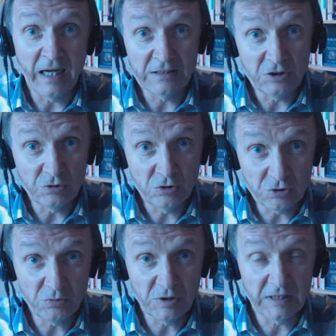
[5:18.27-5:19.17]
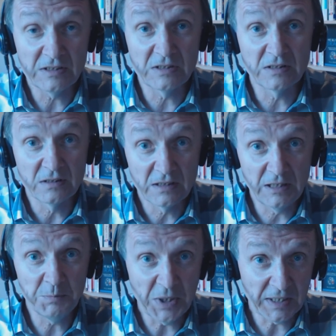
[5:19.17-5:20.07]
And you do this,
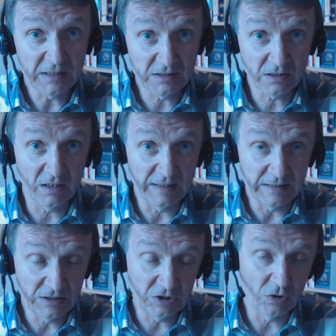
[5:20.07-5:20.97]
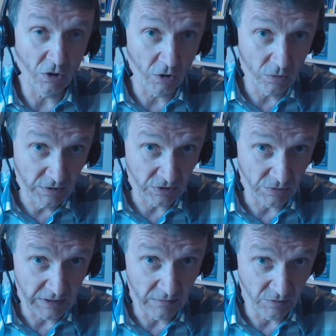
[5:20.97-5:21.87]
keeping it tight till all
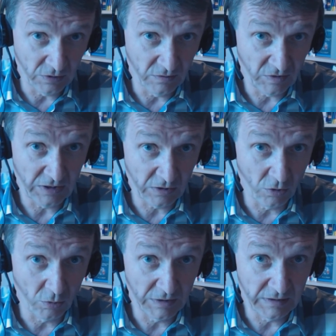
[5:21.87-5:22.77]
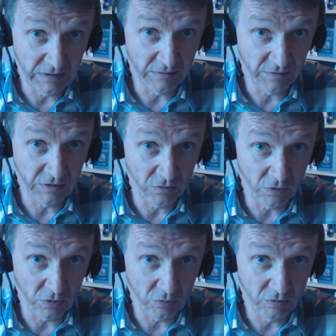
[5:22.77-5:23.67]
three of you have had a go at the different
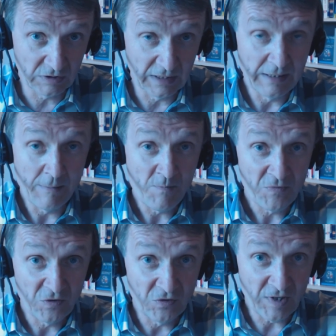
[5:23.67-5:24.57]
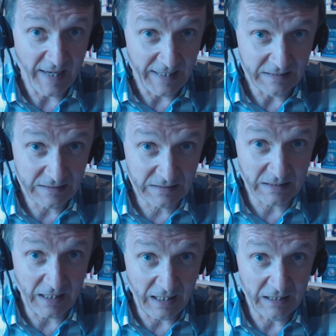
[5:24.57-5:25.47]
roles.
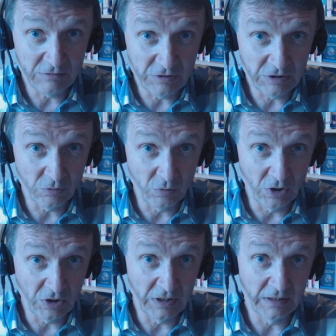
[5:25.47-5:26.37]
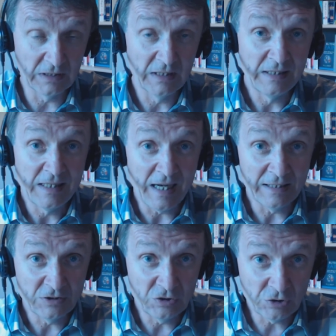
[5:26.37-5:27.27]
That's how you'll learn.
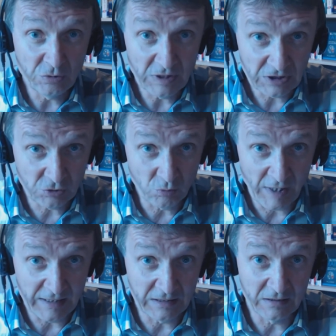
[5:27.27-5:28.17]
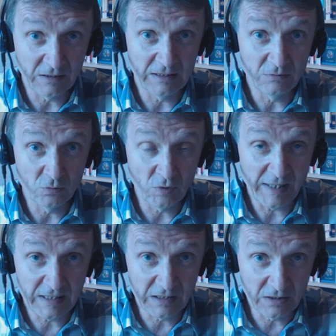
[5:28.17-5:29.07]
And do this regularly.
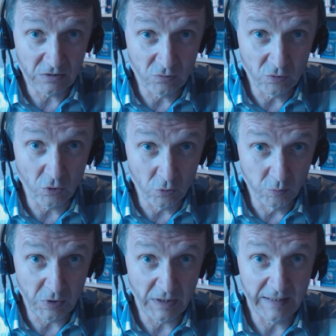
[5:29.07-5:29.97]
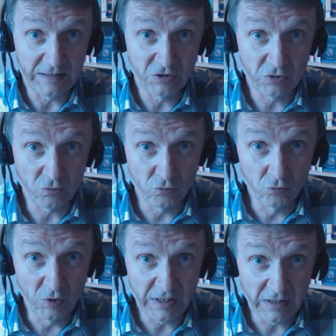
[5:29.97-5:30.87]
Regular role plays
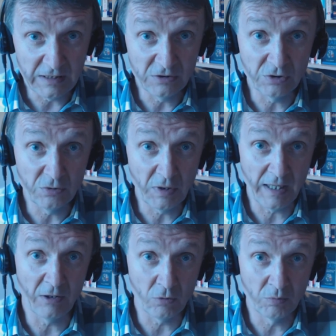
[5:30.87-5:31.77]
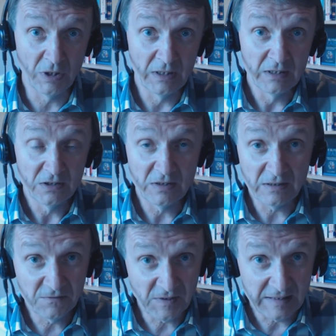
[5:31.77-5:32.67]
really do help.
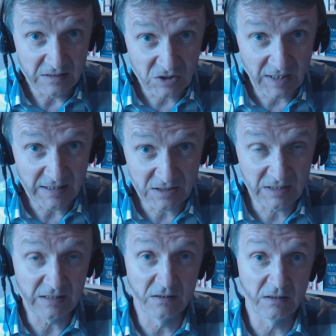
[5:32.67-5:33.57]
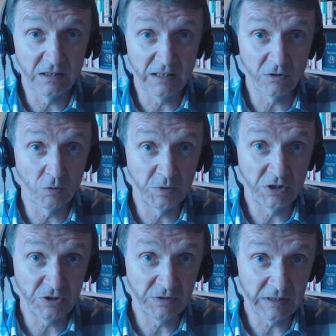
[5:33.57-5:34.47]
They're fantastic learning
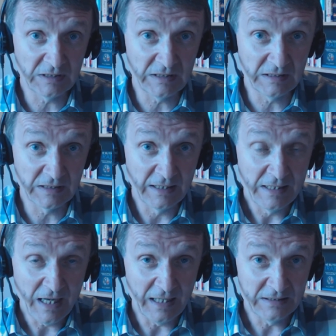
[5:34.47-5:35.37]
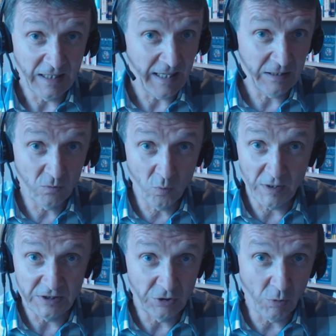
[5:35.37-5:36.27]
opportunities. And then
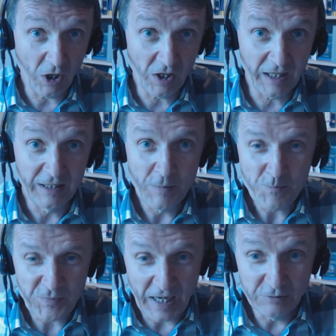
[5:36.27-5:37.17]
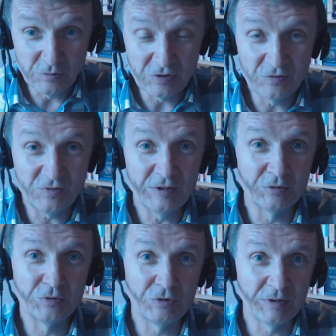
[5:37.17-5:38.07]
when you are out in the
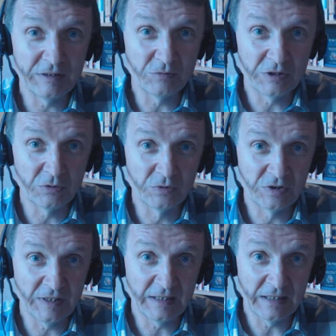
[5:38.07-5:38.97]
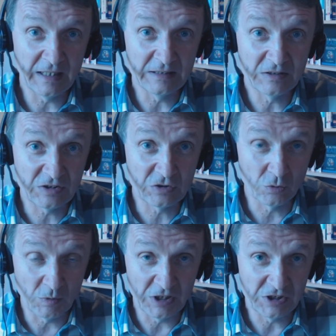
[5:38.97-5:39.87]
field doing the real thing, it's
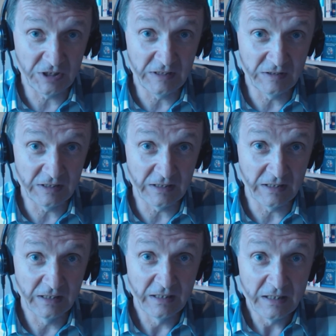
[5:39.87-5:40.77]
so much easier.